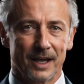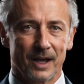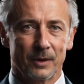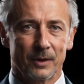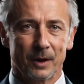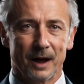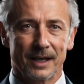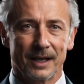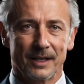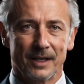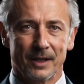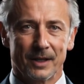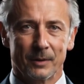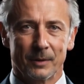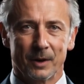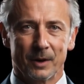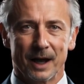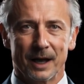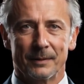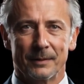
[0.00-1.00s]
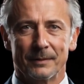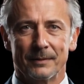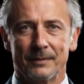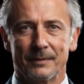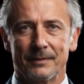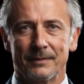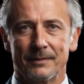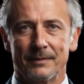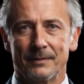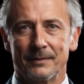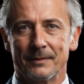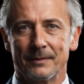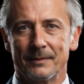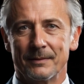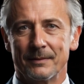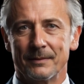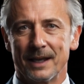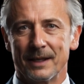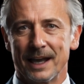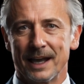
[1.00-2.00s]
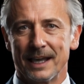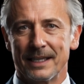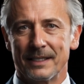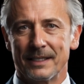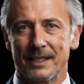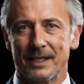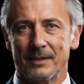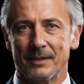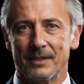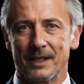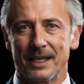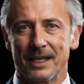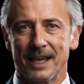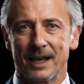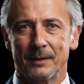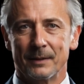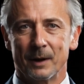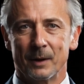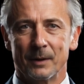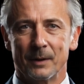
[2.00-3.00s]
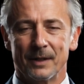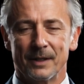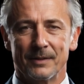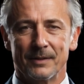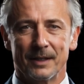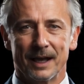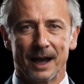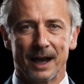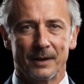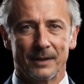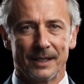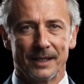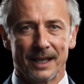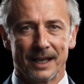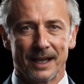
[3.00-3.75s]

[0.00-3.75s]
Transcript: The essence of loudspeaker placement breaks down into two simple steps